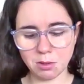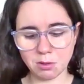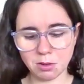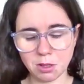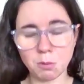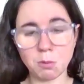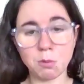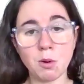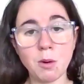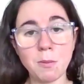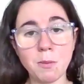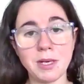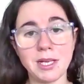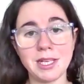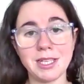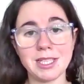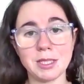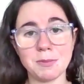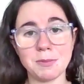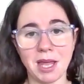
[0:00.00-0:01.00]
the
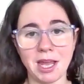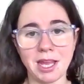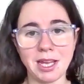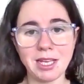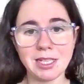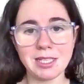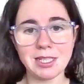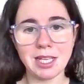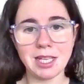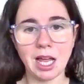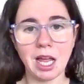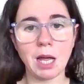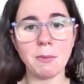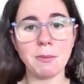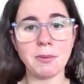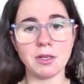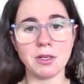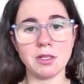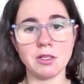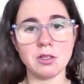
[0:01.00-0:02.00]
wobbly space
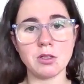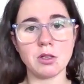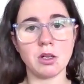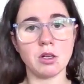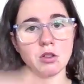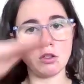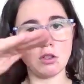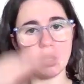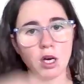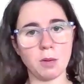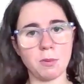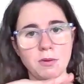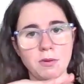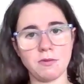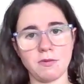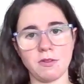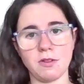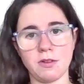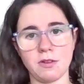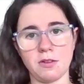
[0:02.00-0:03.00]
happens on top
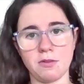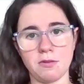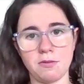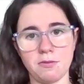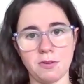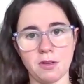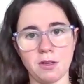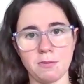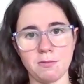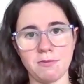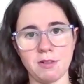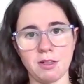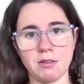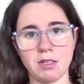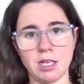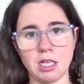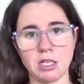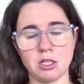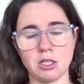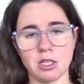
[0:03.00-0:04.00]
of the firm
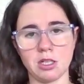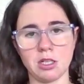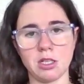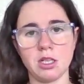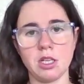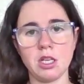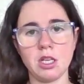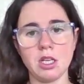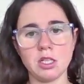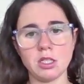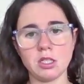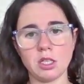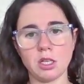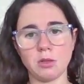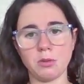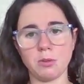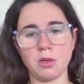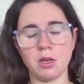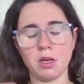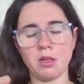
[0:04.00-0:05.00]
foundation.
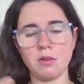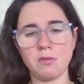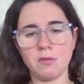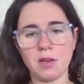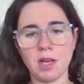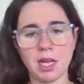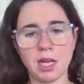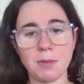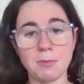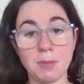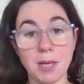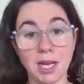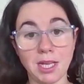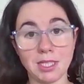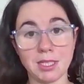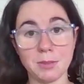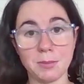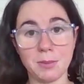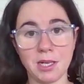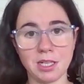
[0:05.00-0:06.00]
So hopefully I can
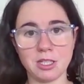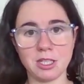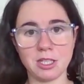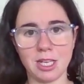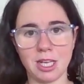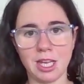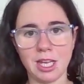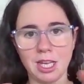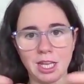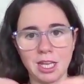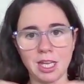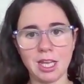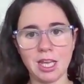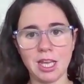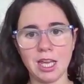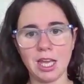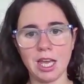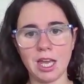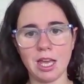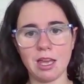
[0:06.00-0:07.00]
paint a picture here
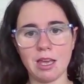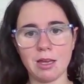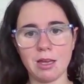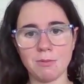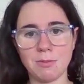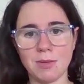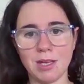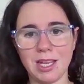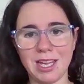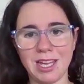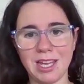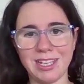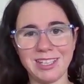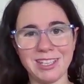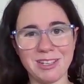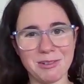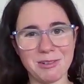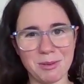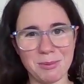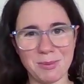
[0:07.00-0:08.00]

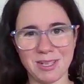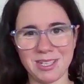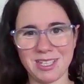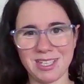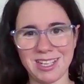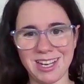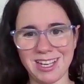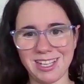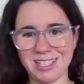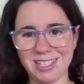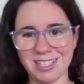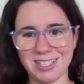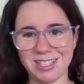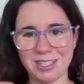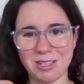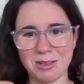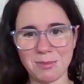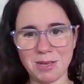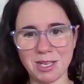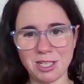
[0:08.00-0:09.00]
in your imagination.
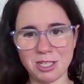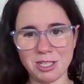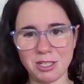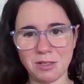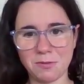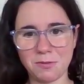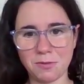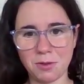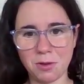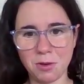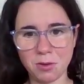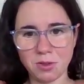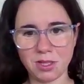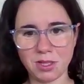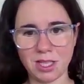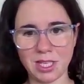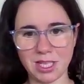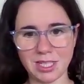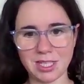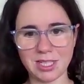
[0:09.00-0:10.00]
So imagine you've
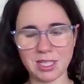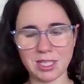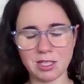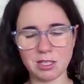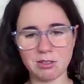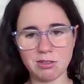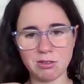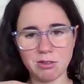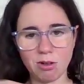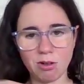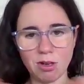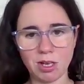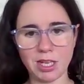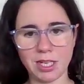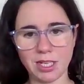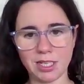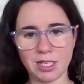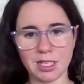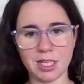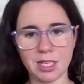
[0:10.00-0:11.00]
got this
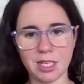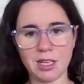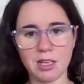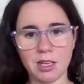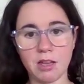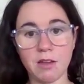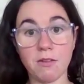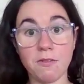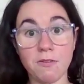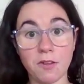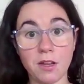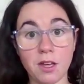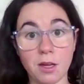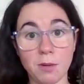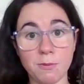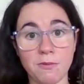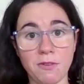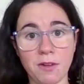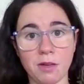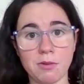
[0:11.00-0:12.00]
solid,
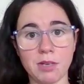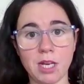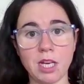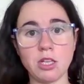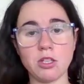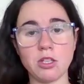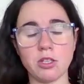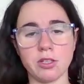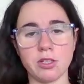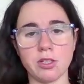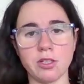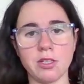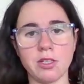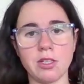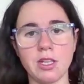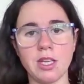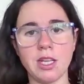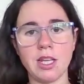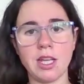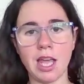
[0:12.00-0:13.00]
firm
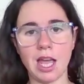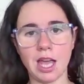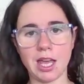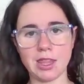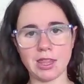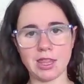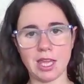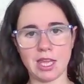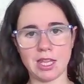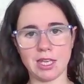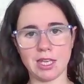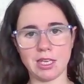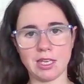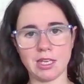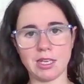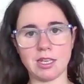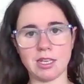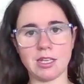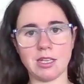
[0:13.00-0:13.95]
foundation, and then